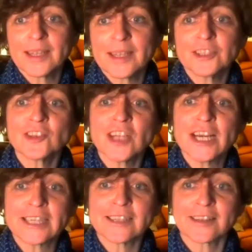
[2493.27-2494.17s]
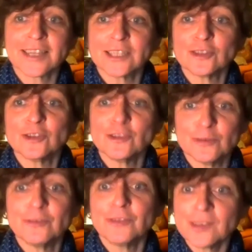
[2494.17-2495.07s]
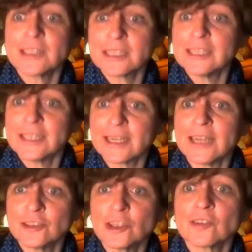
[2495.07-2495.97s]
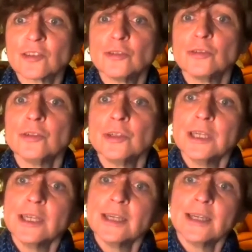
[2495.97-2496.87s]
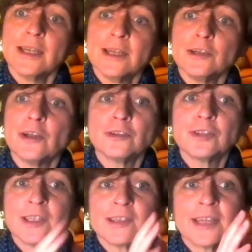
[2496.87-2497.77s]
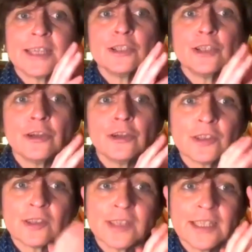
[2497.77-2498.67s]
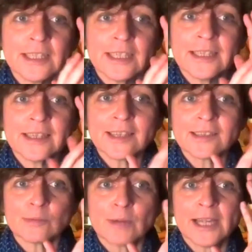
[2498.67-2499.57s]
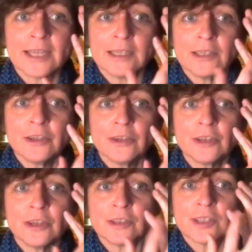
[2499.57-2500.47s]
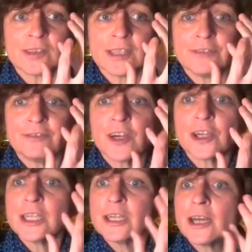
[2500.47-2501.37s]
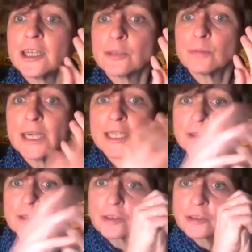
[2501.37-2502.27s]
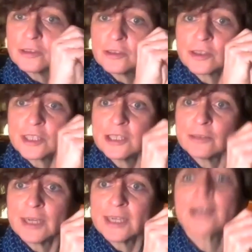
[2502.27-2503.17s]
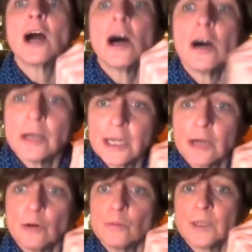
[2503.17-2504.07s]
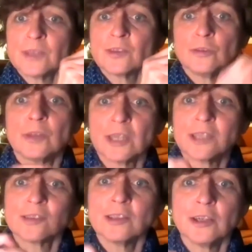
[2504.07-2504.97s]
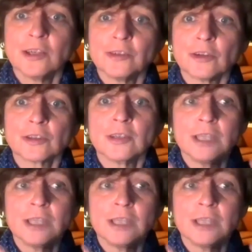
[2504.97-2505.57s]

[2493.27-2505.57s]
just a little thing to do physically again, just to notice in this way, notice in a very light way, not in a way like, oh, I always do this, not